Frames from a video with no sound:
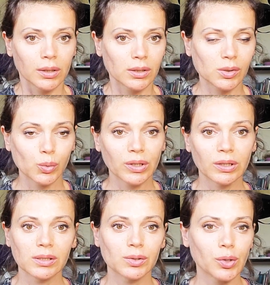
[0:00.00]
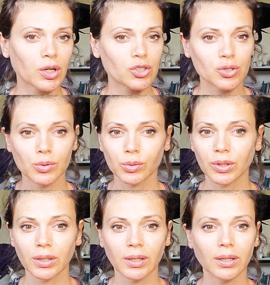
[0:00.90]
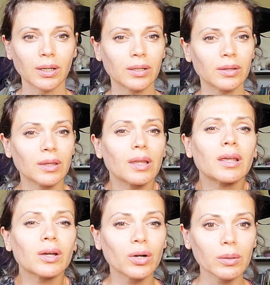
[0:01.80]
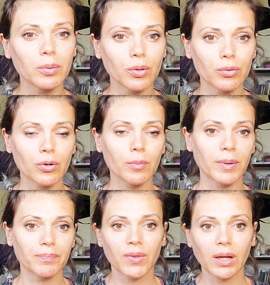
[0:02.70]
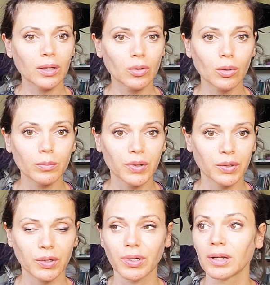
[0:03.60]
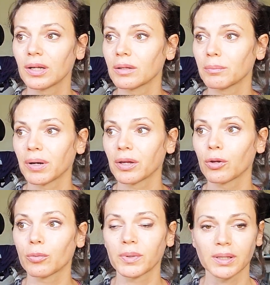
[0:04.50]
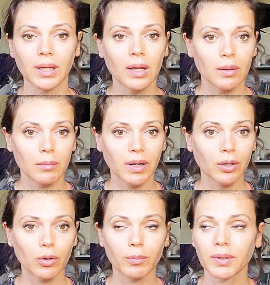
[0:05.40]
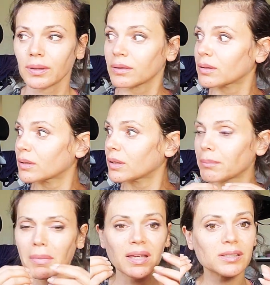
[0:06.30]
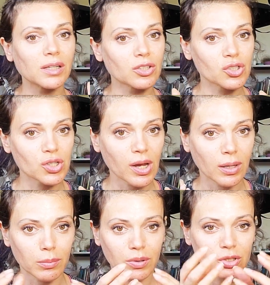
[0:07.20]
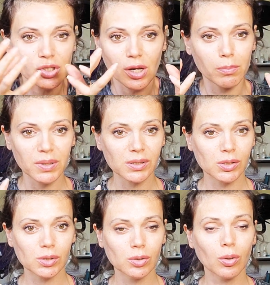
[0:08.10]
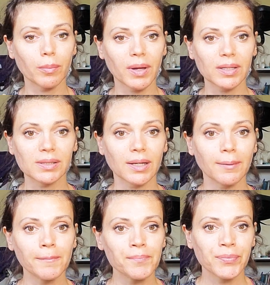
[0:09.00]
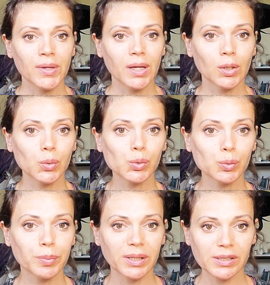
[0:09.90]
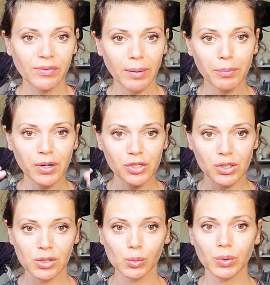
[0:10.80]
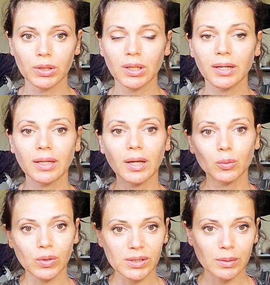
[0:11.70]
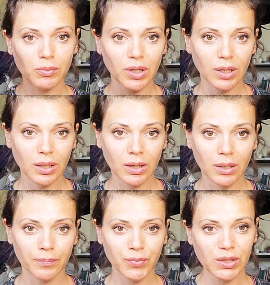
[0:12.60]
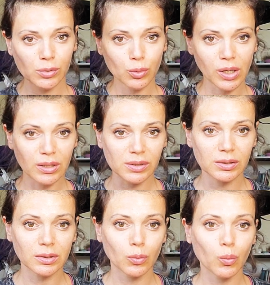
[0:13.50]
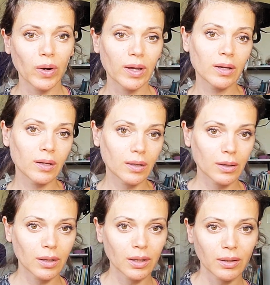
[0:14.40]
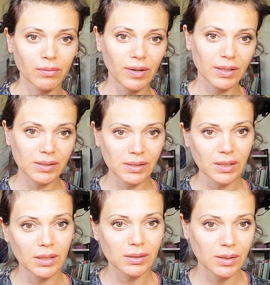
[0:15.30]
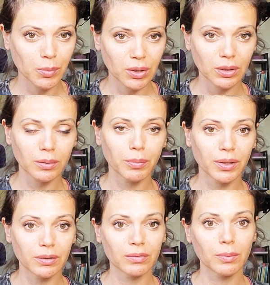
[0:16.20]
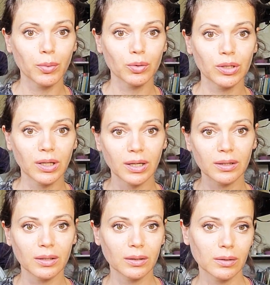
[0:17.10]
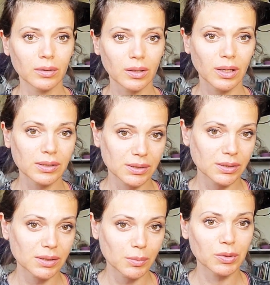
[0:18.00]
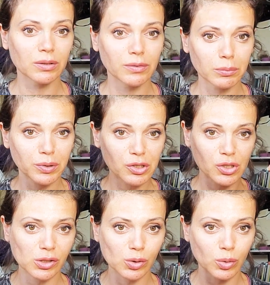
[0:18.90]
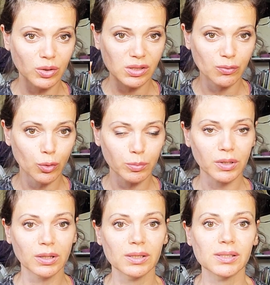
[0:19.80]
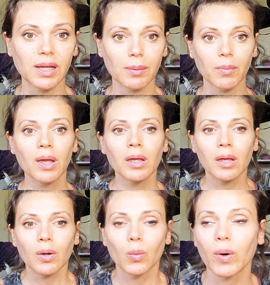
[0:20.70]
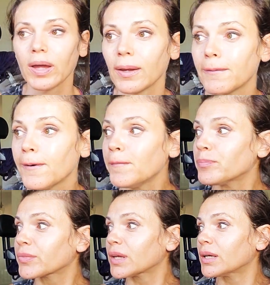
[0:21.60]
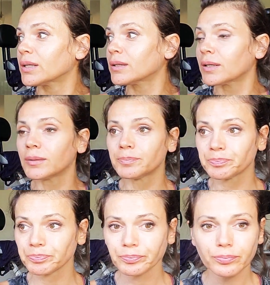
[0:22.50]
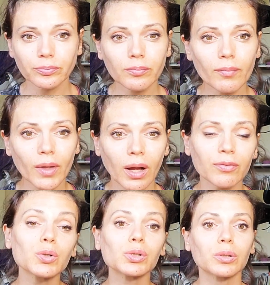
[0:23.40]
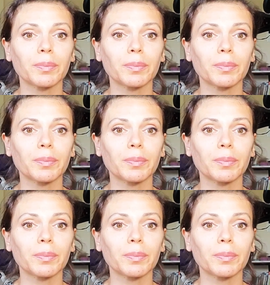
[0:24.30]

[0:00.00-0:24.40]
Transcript: sweetness ratio, the incredible aroma that cannot be created by human, by human, the amazing shape, the shape is so amazing. And also because vibrations work like that, when something um, is looking a certain way, it affects a similar part of the body that has the similar vibration, so it's formed in the same way. And of course, on a